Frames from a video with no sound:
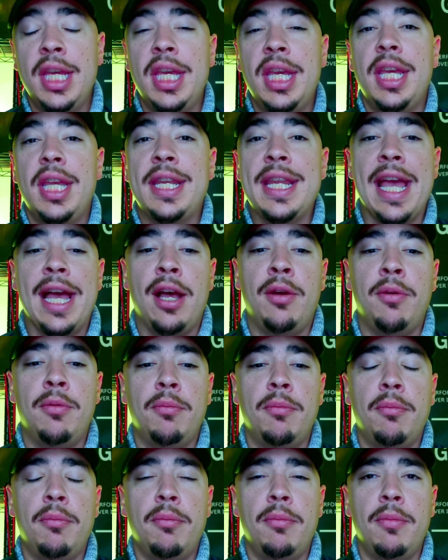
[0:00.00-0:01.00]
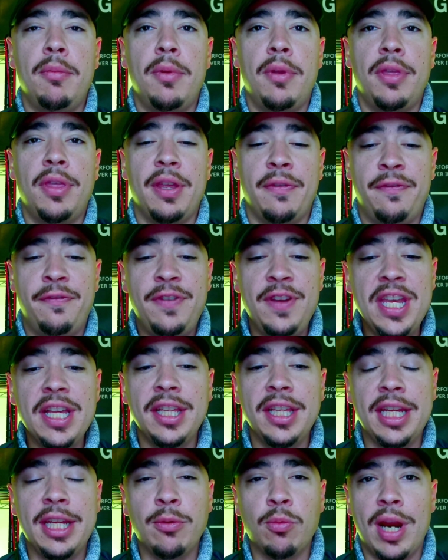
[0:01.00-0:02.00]
Now, the
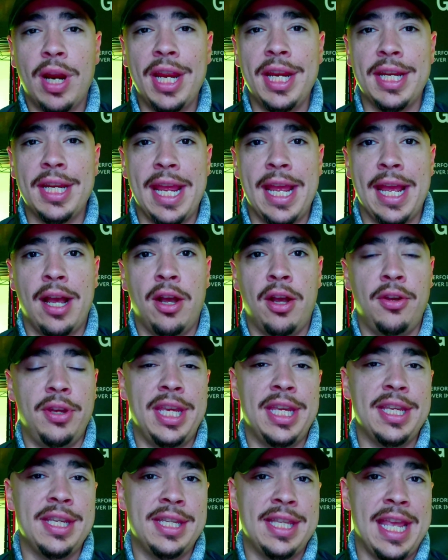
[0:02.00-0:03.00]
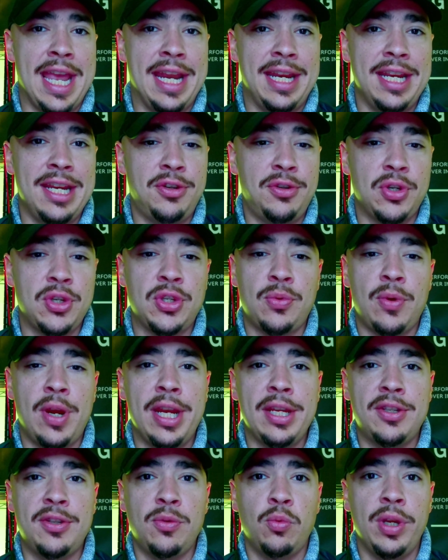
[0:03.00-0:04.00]
feeling right now is that interest
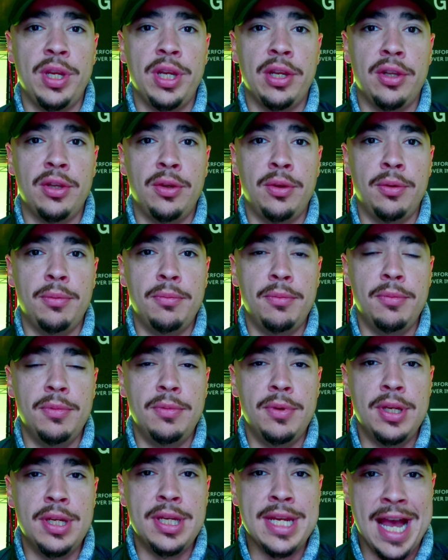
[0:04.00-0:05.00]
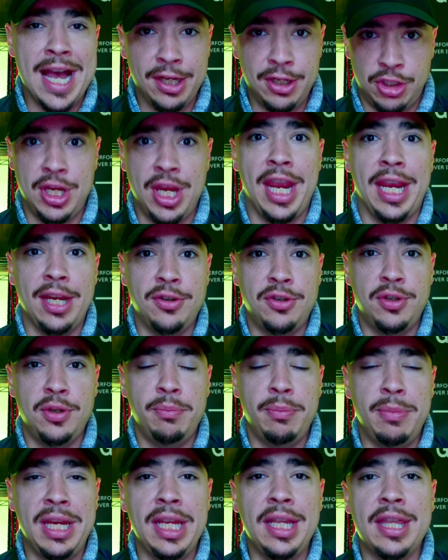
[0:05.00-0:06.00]
rates will not change,
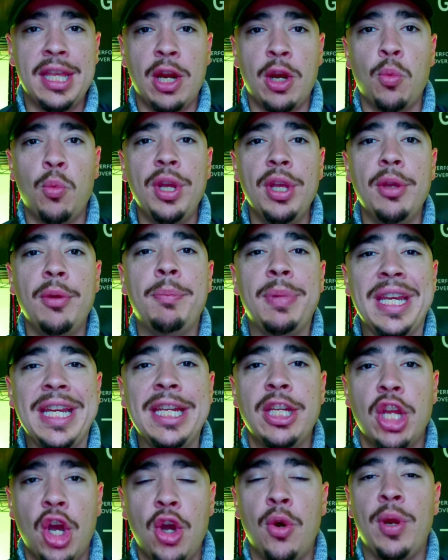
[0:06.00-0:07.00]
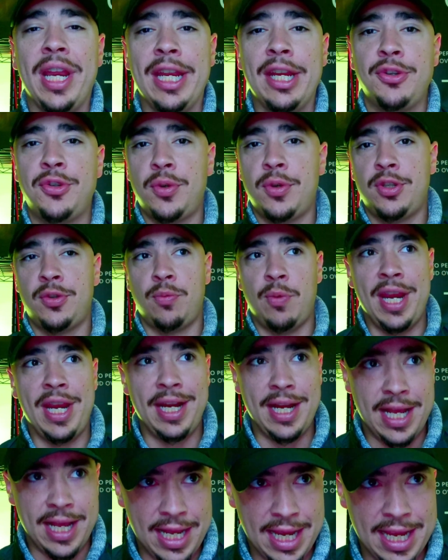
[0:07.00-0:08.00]
meaning there will be no interest rate
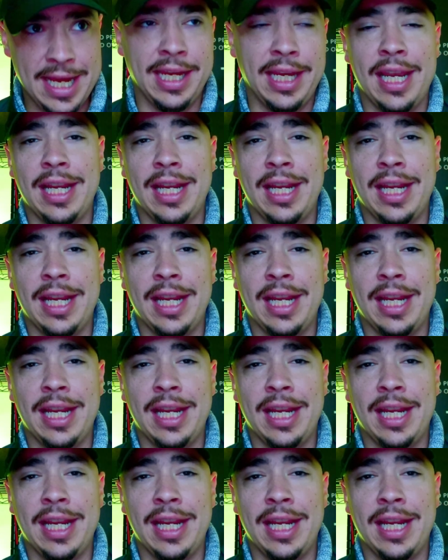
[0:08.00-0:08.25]
hike.